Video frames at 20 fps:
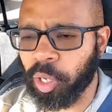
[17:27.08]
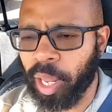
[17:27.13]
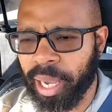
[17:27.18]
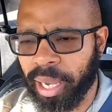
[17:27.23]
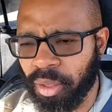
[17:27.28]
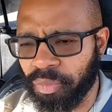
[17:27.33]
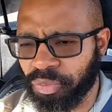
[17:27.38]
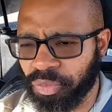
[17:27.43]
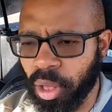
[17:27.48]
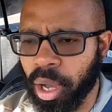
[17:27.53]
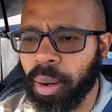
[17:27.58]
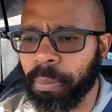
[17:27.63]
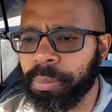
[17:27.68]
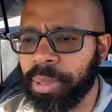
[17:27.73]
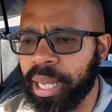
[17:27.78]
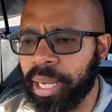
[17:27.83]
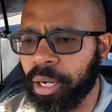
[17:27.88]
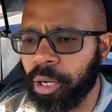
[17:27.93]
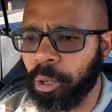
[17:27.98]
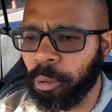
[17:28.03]
like a
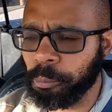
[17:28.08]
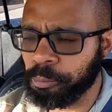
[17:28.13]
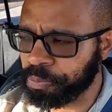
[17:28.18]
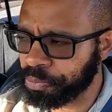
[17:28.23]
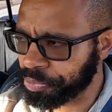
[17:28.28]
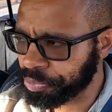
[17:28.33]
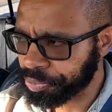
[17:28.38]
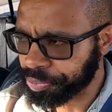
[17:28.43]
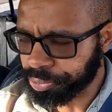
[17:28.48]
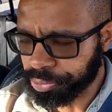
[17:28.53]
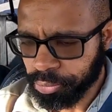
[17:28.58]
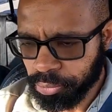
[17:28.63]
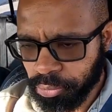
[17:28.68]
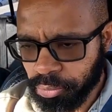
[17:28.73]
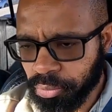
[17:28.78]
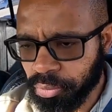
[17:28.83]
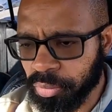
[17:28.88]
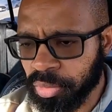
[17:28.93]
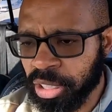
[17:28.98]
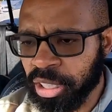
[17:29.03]
thumbnail,
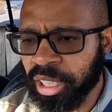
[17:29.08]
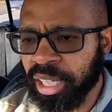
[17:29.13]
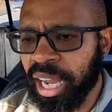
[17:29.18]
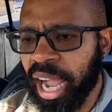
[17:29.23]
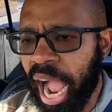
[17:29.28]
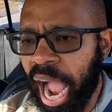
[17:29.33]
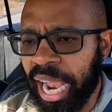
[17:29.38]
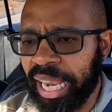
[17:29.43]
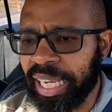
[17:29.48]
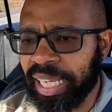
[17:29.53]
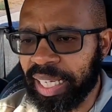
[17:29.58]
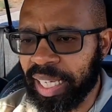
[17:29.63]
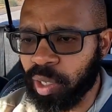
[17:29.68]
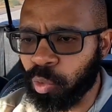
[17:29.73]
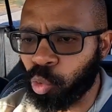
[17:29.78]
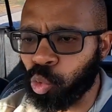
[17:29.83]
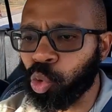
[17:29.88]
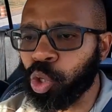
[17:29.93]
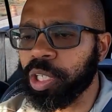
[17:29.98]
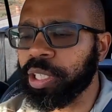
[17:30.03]
I can
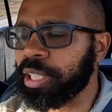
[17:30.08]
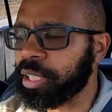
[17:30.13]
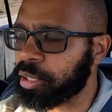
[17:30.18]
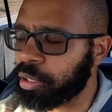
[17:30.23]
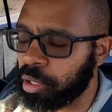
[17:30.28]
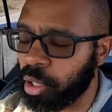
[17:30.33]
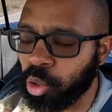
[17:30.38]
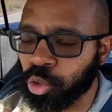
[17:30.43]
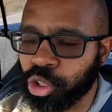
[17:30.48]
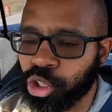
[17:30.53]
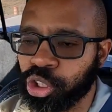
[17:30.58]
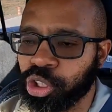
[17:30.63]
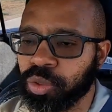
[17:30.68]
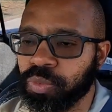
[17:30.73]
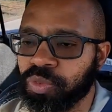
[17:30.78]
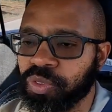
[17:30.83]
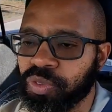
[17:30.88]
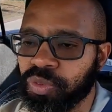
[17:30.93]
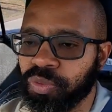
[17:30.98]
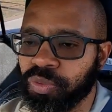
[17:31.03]
get really close to
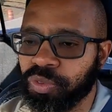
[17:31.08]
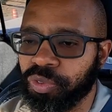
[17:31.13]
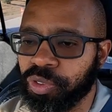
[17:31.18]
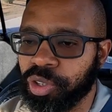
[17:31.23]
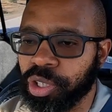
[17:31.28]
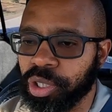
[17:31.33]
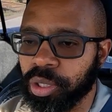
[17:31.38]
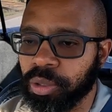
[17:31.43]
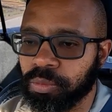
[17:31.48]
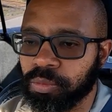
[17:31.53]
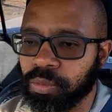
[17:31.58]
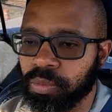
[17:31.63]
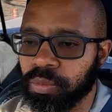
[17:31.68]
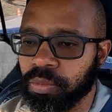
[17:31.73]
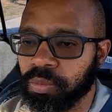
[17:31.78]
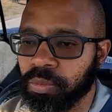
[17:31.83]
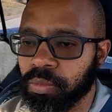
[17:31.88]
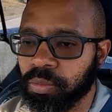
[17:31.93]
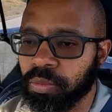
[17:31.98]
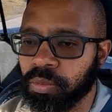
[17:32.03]
the
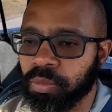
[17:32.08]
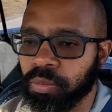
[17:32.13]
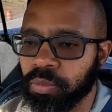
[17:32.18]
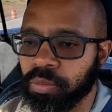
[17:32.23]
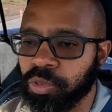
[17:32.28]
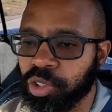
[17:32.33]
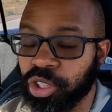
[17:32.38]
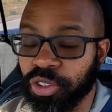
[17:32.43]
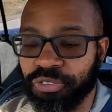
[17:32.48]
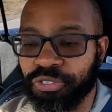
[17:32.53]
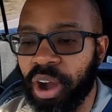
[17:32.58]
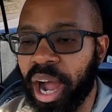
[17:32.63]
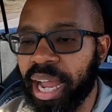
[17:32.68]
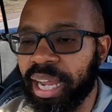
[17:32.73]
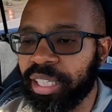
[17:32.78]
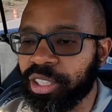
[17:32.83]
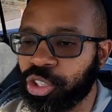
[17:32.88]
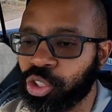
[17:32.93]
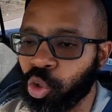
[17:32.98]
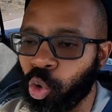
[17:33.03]

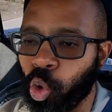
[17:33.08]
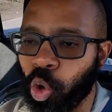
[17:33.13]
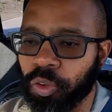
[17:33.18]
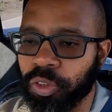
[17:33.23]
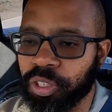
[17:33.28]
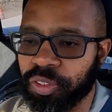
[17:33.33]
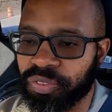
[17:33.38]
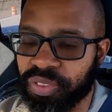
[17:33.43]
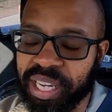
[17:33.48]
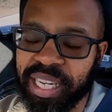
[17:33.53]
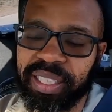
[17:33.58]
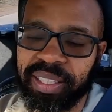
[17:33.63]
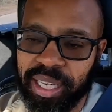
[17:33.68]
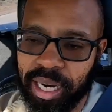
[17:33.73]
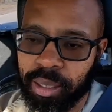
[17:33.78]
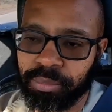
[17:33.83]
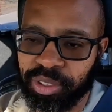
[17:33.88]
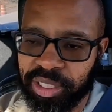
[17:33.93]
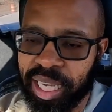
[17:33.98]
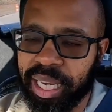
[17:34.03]
device or the thing
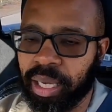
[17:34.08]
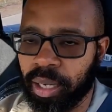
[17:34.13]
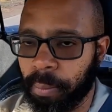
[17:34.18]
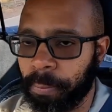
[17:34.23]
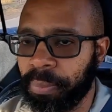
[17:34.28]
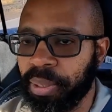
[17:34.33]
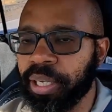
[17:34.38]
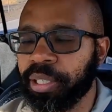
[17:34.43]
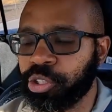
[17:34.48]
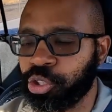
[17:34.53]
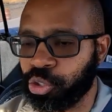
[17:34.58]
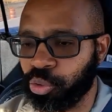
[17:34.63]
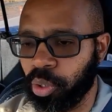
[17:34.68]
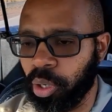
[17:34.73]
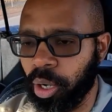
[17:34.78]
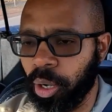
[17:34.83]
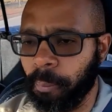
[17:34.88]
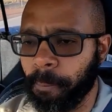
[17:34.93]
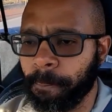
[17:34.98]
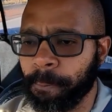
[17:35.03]
that I'm taking a picture
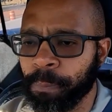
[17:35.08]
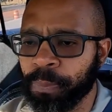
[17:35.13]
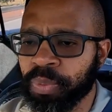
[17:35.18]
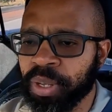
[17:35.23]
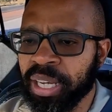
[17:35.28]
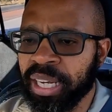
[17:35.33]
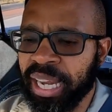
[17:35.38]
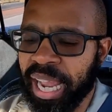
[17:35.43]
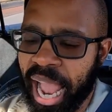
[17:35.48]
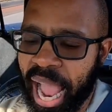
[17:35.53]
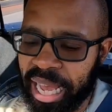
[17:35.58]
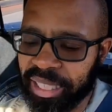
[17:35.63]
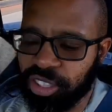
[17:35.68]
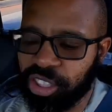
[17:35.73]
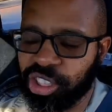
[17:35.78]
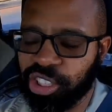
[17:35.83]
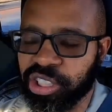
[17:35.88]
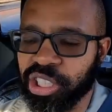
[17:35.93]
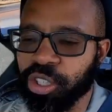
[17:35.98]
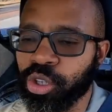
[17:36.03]
of and
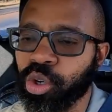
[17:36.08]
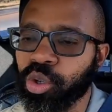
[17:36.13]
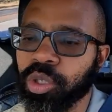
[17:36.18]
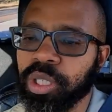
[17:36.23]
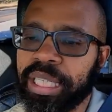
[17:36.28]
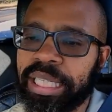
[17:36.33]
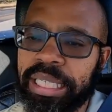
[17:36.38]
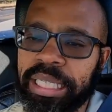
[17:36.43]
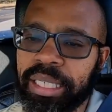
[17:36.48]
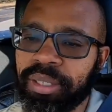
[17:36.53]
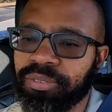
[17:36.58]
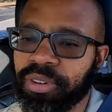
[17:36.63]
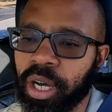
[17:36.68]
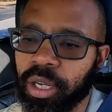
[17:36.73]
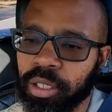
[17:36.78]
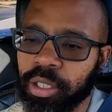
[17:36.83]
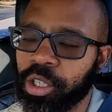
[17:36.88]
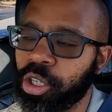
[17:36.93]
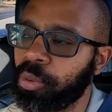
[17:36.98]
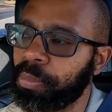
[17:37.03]
still leave
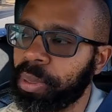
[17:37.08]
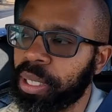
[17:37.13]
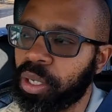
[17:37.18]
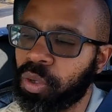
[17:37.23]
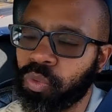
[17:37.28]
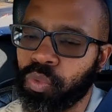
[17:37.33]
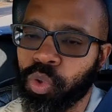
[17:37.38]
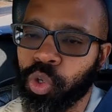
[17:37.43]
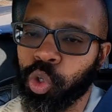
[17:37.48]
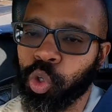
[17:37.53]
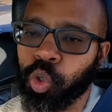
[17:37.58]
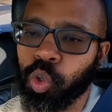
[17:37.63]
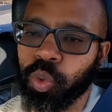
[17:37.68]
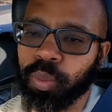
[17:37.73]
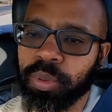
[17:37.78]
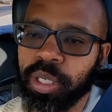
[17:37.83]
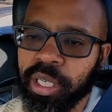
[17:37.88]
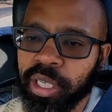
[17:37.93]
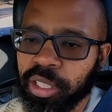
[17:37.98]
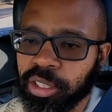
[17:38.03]
a little bit of
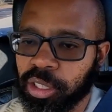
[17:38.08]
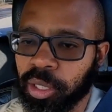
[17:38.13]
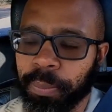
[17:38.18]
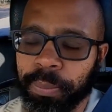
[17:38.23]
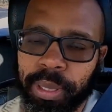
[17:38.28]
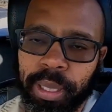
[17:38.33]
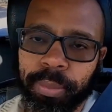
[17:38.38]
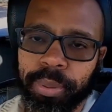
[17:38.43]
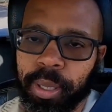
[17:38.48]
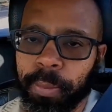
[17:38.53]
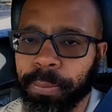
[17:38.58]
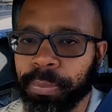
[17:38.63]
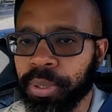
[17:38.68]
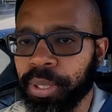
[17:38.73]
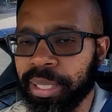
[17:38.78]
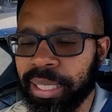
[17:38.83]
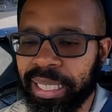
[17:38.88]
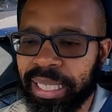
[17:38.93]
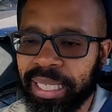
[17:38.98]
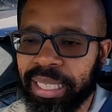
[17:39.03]
room to be able to
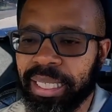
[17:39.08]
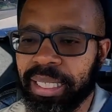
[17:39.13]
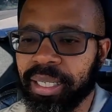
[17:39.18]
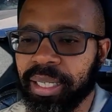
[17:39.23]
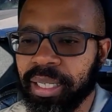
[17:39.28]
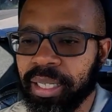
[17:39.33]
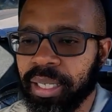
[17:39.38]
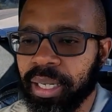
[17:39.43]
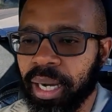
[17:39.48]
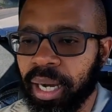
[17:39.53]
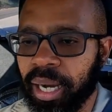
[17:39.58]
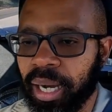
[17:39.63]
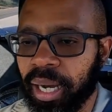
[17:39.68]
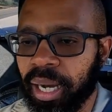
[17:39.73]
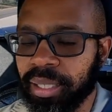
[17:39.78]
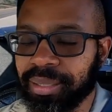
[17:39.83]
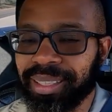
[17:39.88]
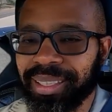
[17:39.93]
put in a